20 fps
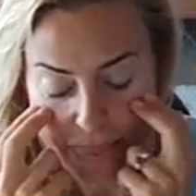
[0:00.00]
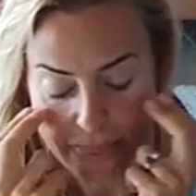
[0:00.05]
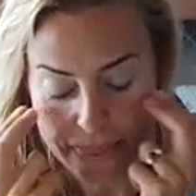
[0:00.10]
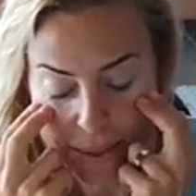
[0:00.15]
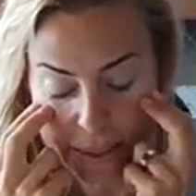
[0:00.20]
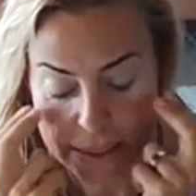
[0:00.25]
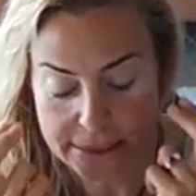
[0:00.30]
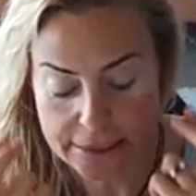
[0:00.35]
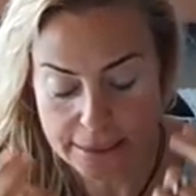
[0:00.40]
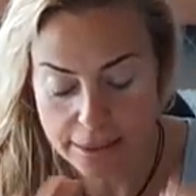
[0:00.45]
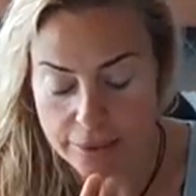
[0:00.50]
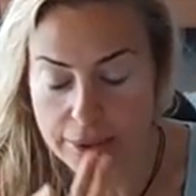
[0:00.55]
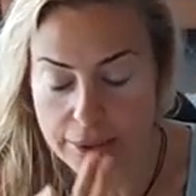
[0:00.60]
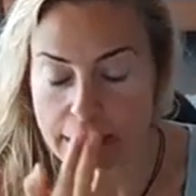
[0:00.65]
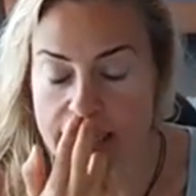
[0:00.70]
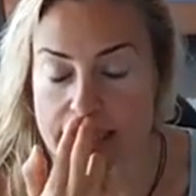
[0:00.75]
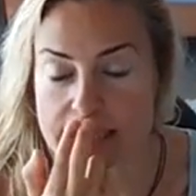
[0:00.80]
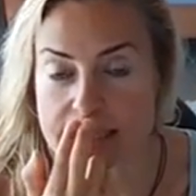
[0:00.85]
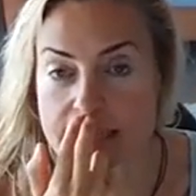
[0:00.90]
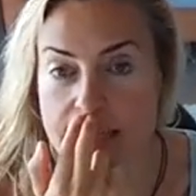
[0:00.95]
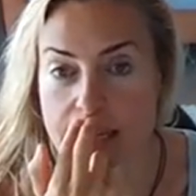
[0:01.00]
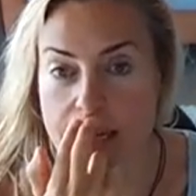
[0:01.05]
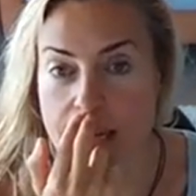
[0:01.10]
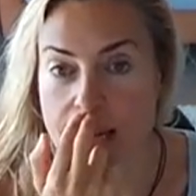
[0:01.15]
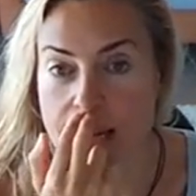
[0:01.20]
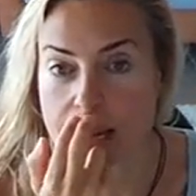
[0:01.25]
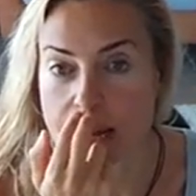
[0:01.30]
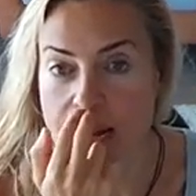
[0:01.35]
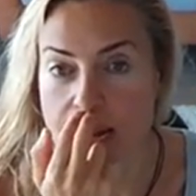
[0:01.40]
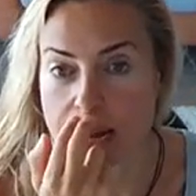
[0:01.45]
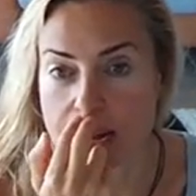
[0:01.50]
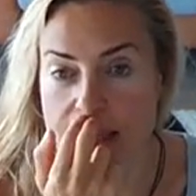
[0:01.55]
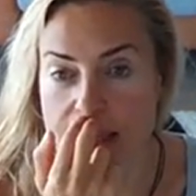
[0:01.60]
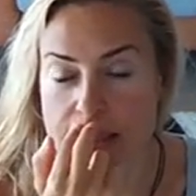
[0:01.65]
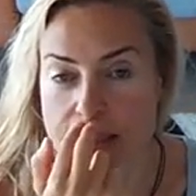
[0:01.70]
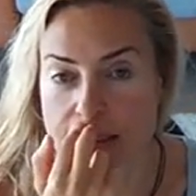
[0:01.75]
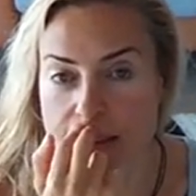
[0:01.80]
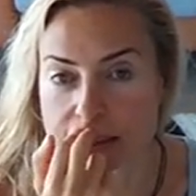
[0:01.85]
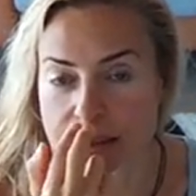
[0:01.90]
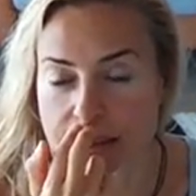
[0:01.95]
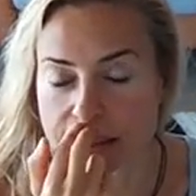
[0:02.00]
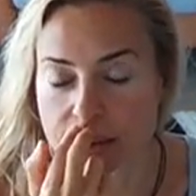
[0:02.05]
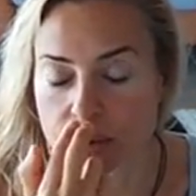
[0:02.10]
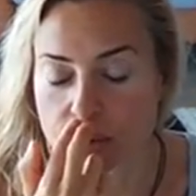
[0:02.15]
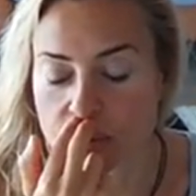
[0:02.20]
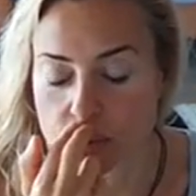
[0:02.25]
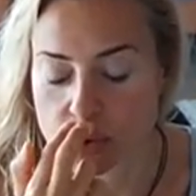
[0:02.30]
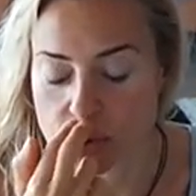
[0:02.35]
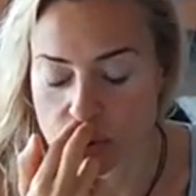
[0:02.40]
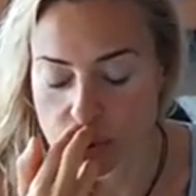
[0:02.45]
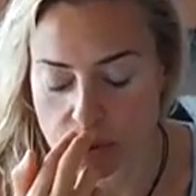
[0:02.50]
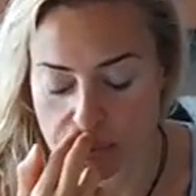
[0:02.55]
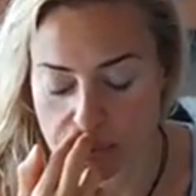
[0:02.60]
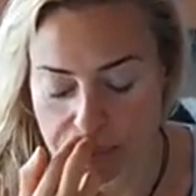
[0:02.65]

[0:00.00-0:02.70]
This area is under the nose.